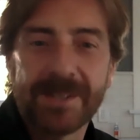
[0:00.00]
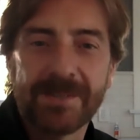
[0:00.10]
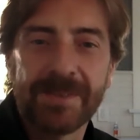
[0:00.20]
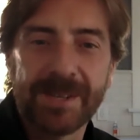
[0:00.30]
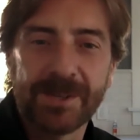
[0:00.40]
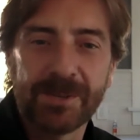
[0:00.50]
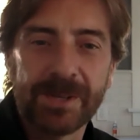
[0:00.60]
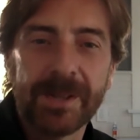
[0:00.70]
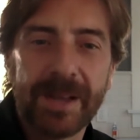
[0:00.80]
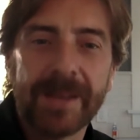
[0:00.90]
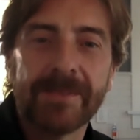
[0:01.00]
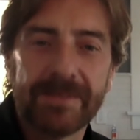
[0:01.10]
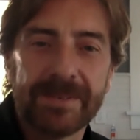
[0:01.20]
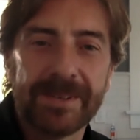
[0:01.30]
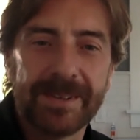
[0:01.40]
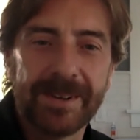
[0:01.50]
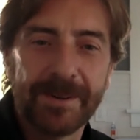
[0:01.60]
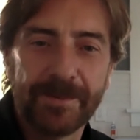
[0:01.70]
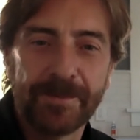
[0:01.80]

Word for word: to face real life, you know?